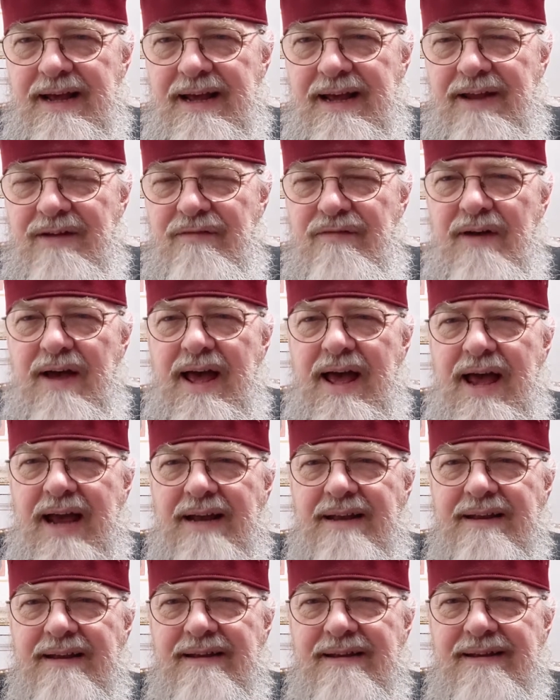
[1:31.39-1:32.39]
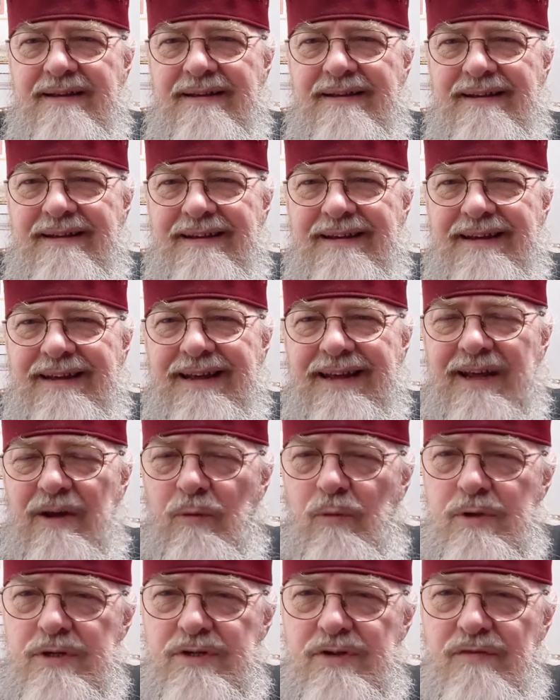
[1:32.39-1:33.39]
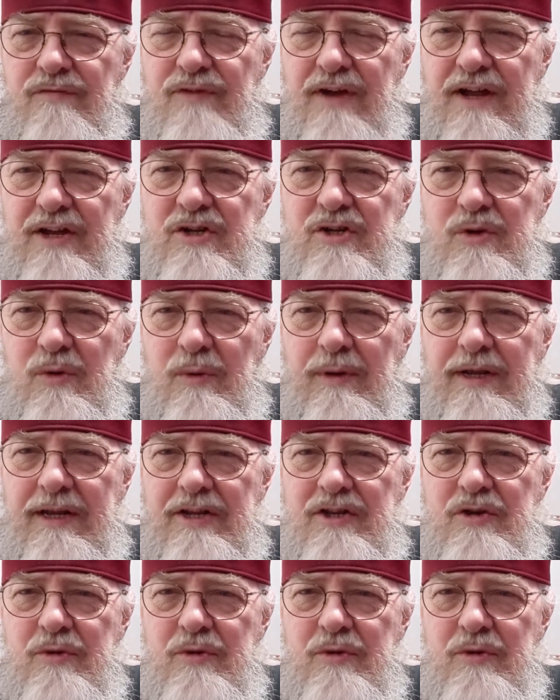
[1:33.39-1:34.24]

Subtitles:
In fact, it was eventually